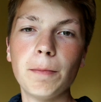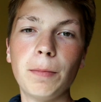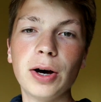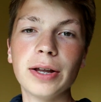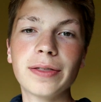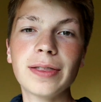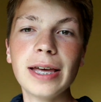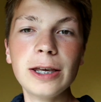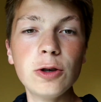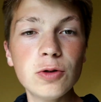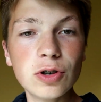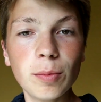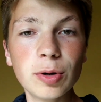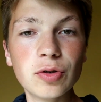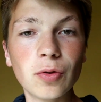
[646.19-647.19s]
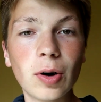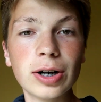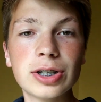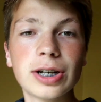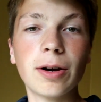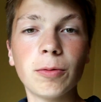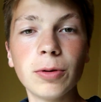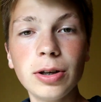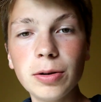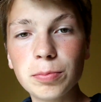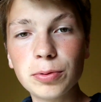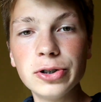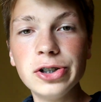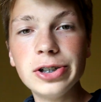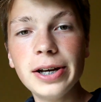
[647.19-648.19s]
But thank you so much for watching. I really
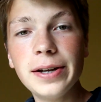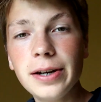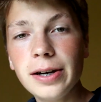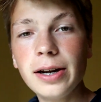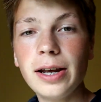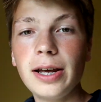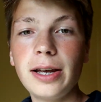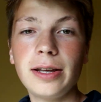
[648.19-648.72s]
appreciate it.